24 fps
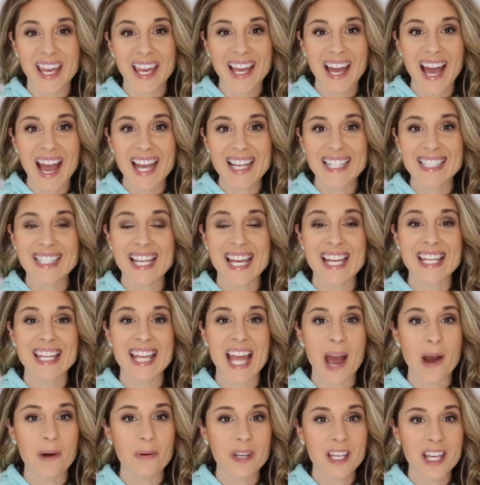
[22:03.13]
guys,
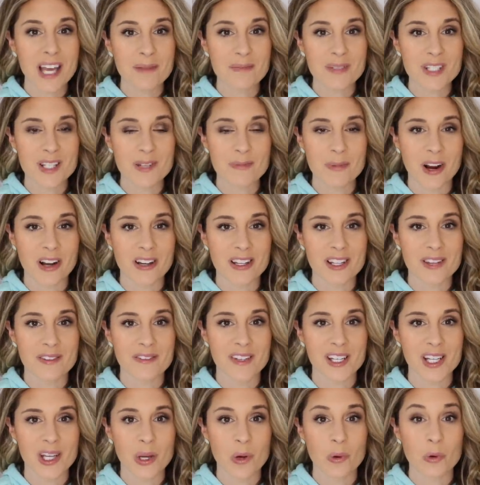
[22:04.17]
now we come to the part of the
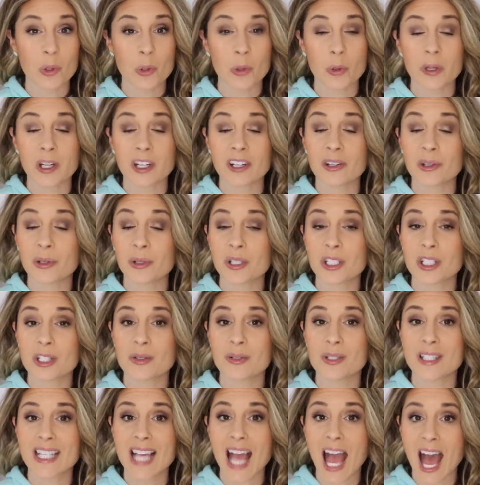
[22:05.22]
video where we are going
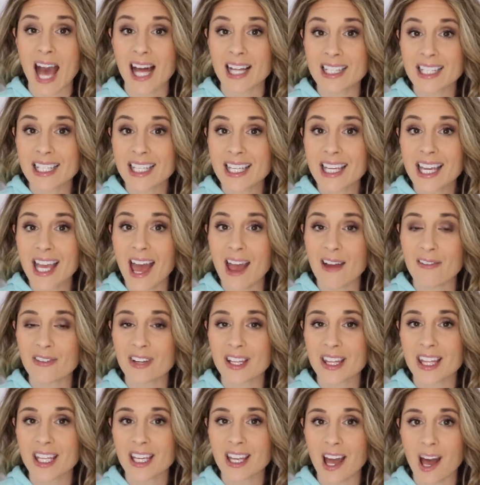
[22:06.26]
to tally
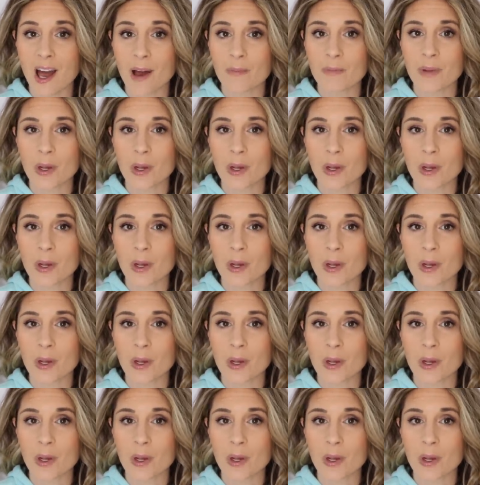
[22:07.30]
everything up,